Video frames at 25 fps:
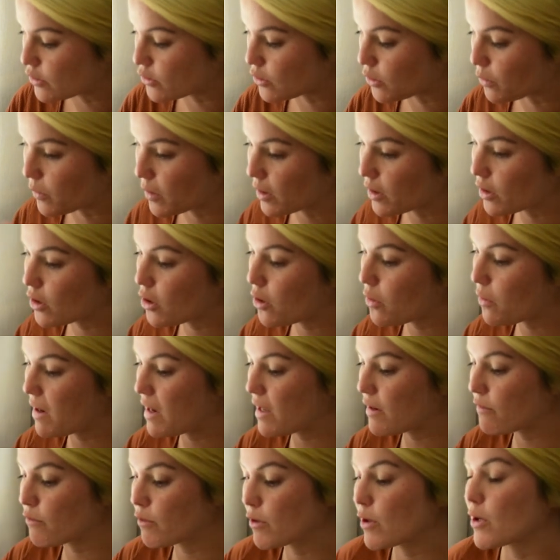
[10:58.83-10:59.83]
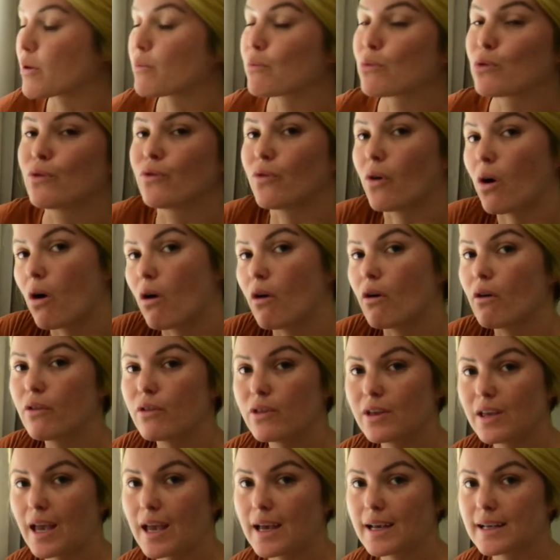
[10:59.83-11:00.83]
So we're gonna go ahead and we're gonna remove all
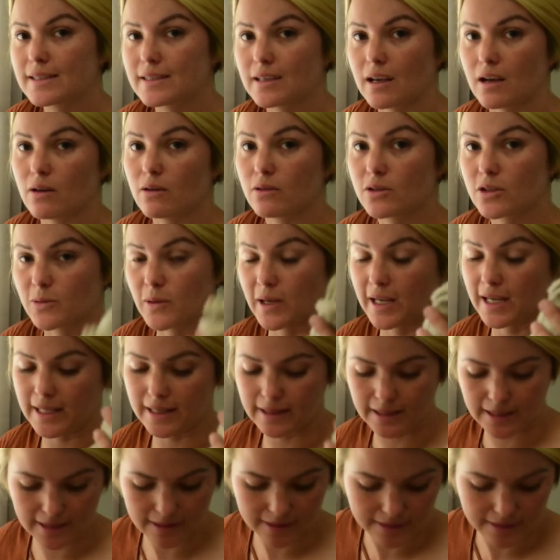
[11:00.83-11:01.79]
the eggs out so I can lay